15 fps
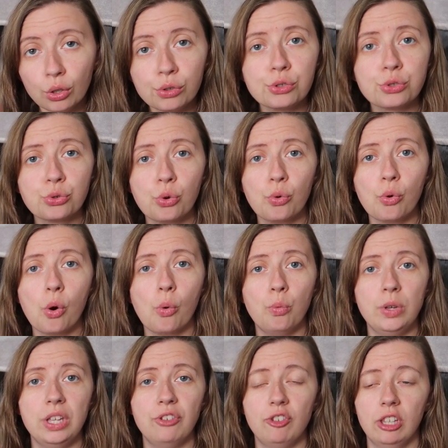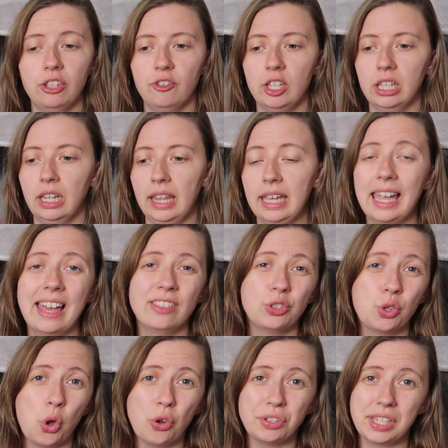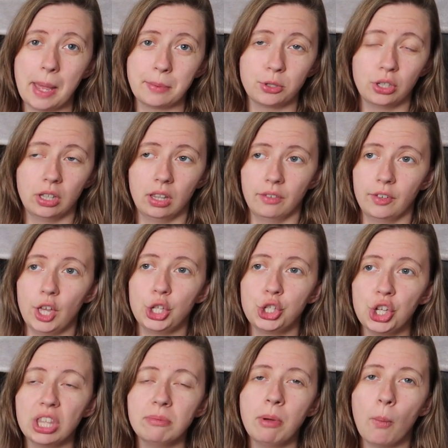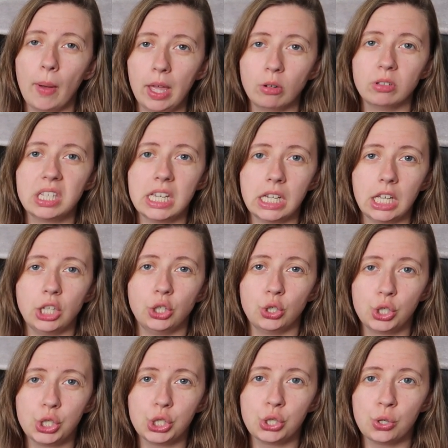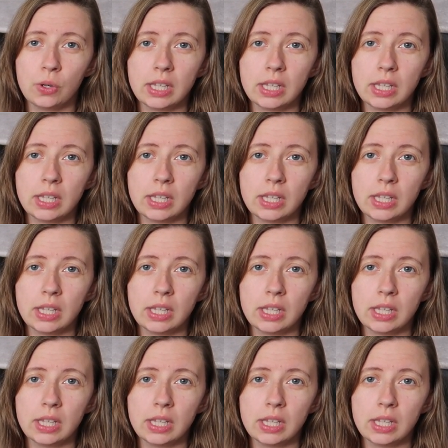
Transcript: So we really like it, and the dogs absolutely love it. It took them a while to get used to